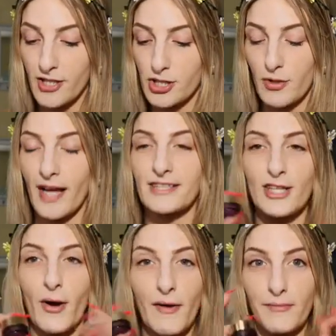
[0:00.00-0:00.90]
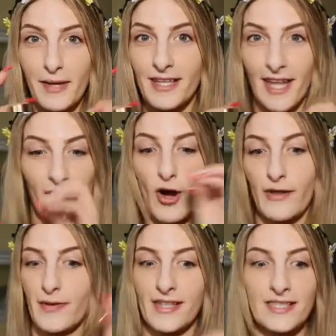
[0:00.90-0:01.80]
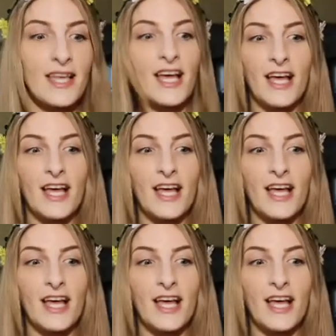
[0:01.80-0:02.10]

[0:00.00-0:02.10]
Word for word: which you guys know I've been like on this